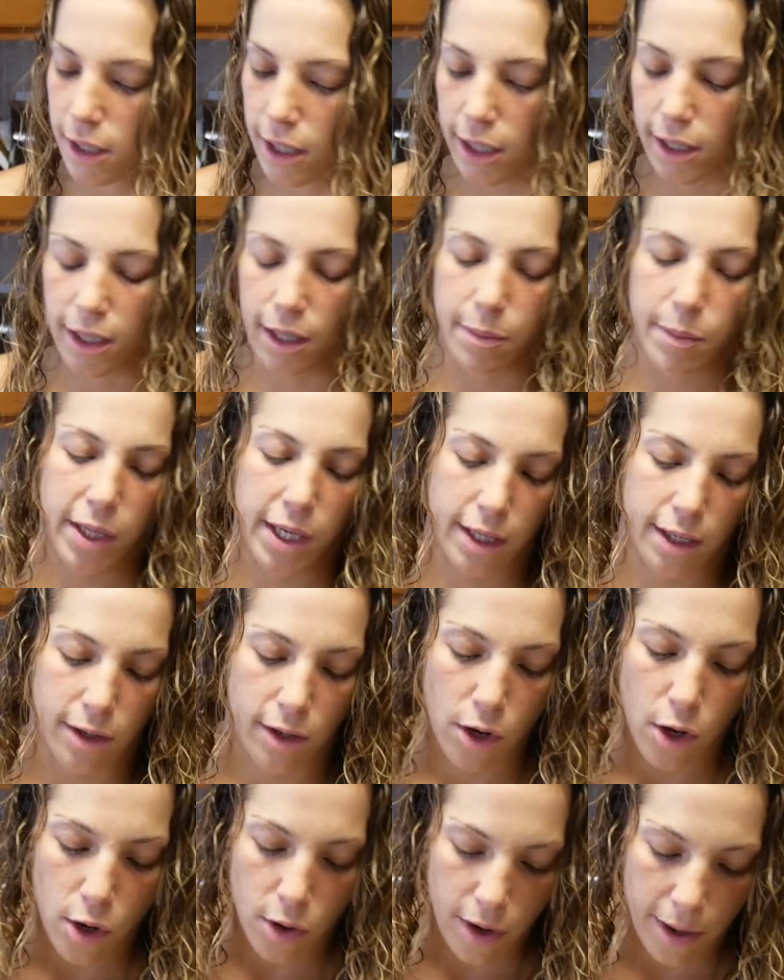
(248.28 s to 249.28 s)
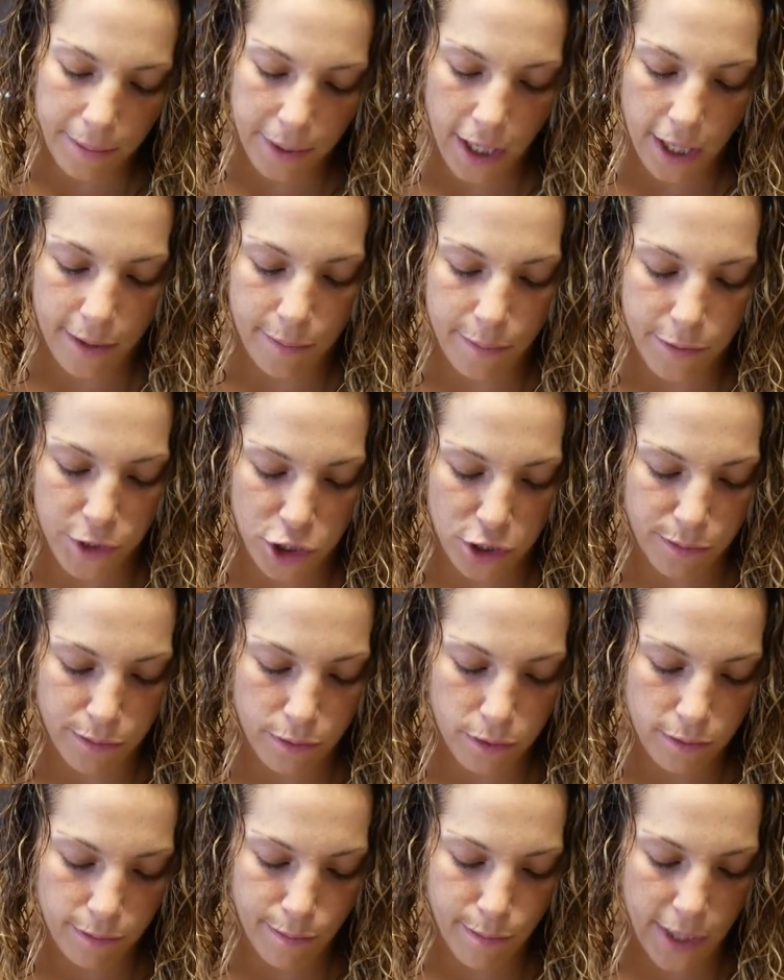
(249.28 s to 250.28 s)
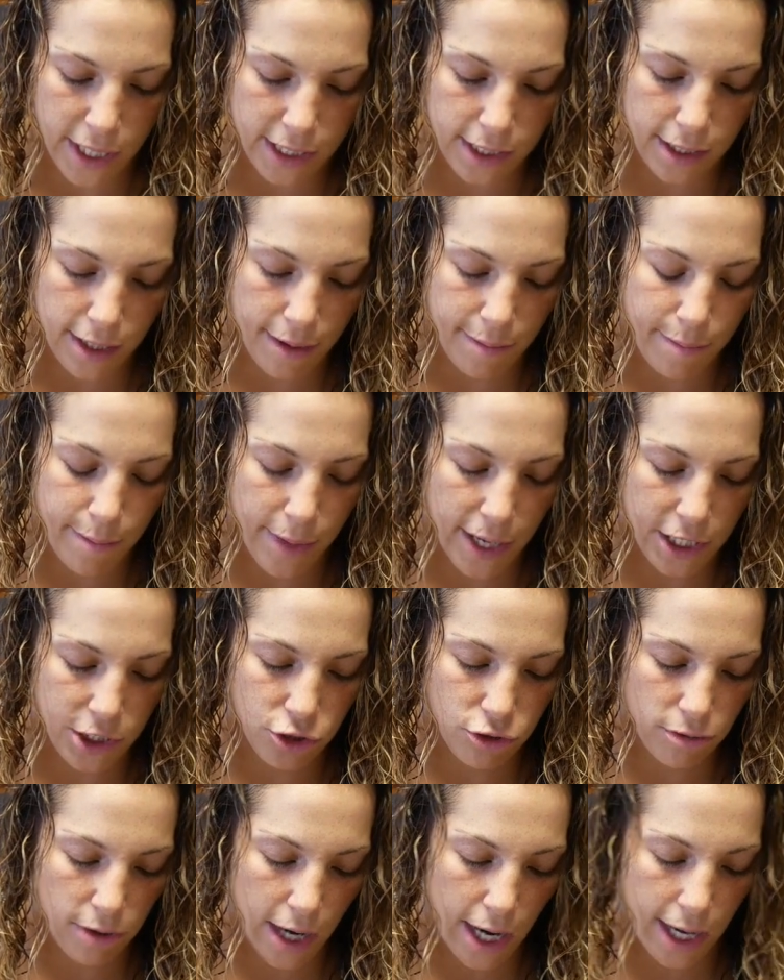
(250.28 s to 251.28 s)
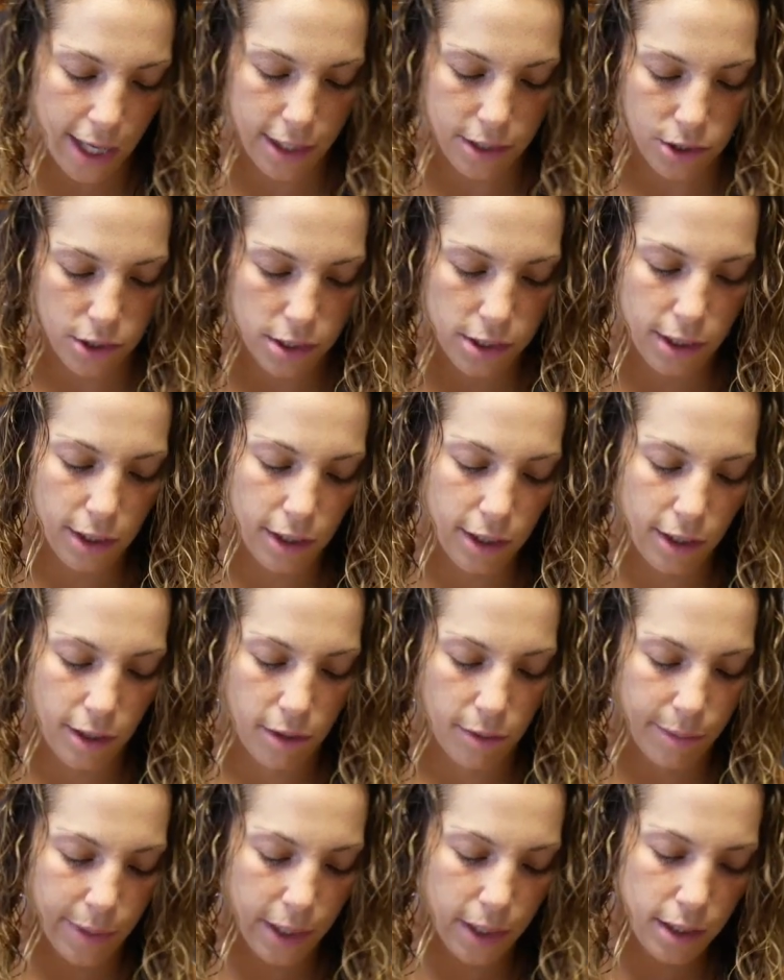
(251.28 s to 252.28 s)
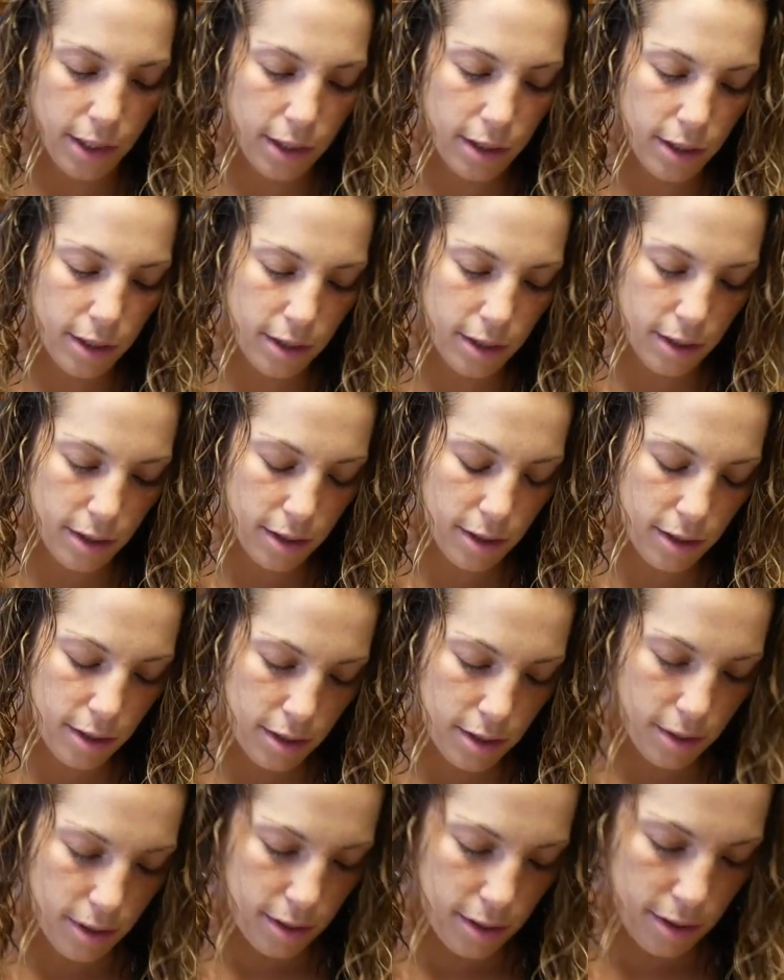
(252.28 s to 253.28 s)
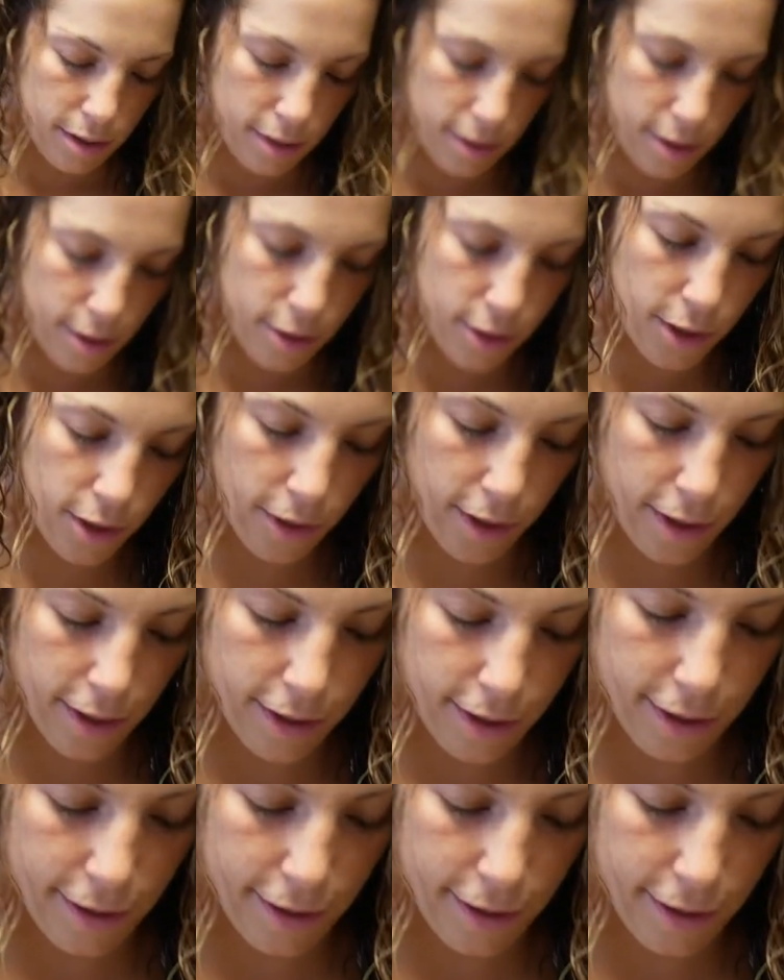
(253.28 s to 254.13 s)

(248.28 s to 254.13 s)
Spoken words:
lightly beaten. I'm gonna just mix up my dry just a little bit. So